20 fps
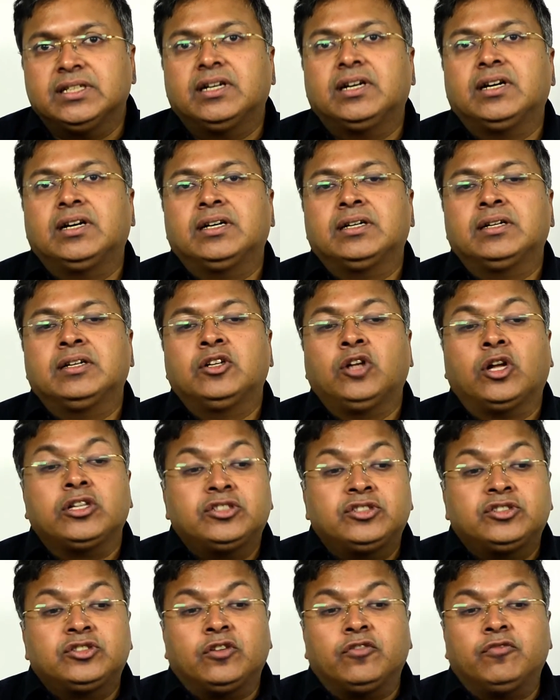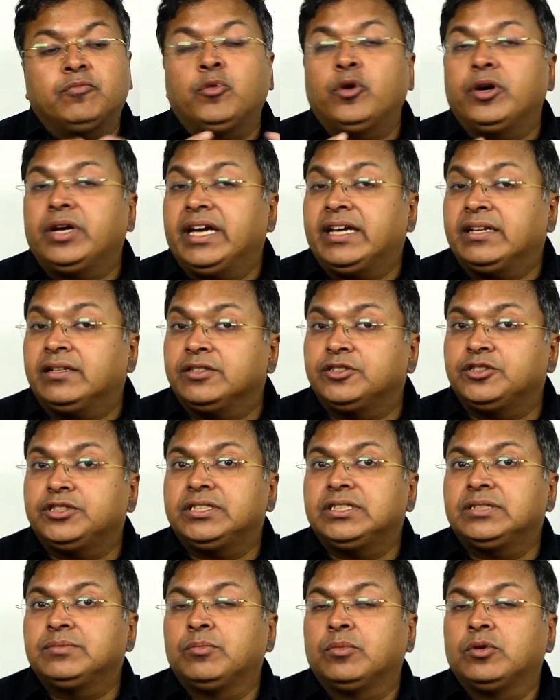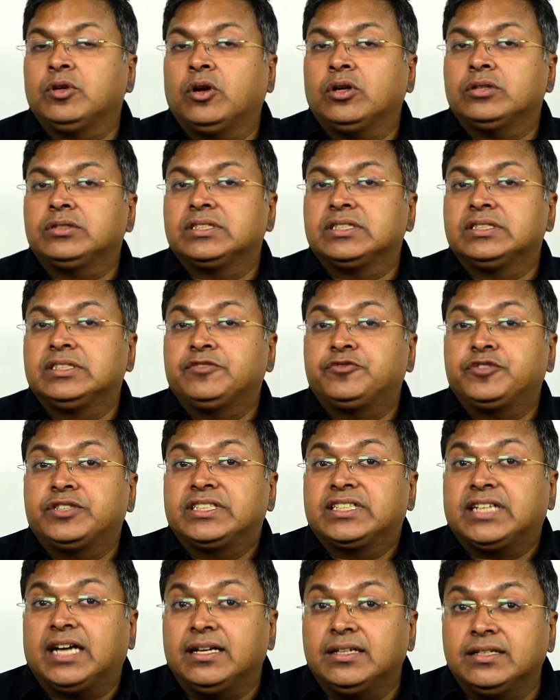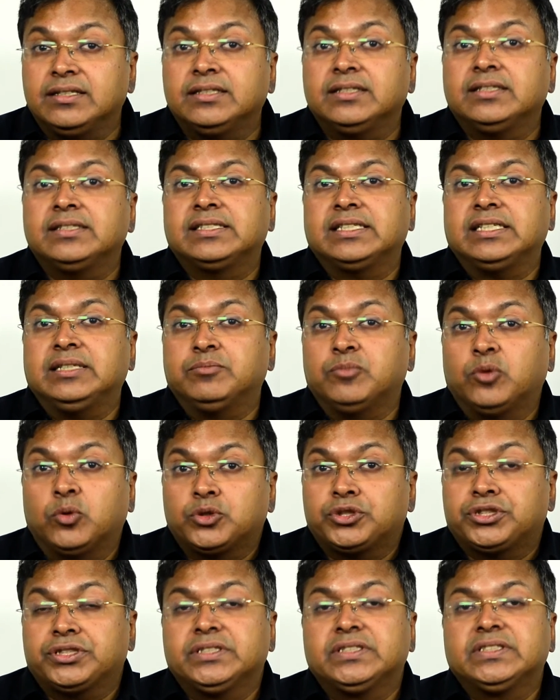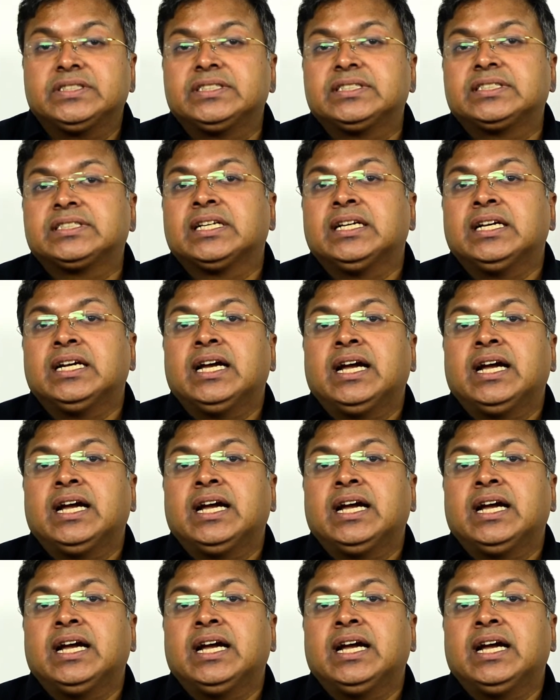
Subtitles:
lots of more energies, lots of different colors, emotions,